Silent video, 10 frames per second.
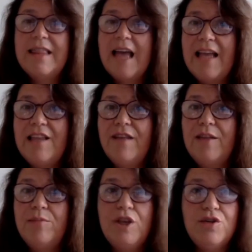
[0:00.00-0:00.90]
They
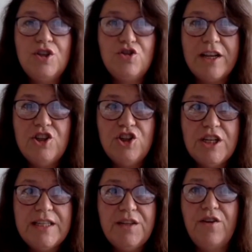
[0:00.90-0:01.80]
developed new
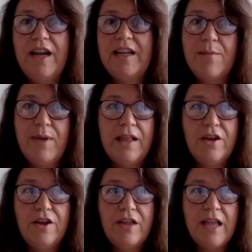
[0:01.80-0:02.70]
strategies for academic
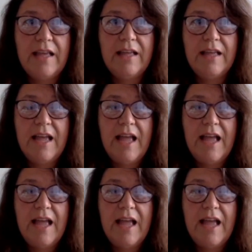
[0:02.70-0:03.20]
learning,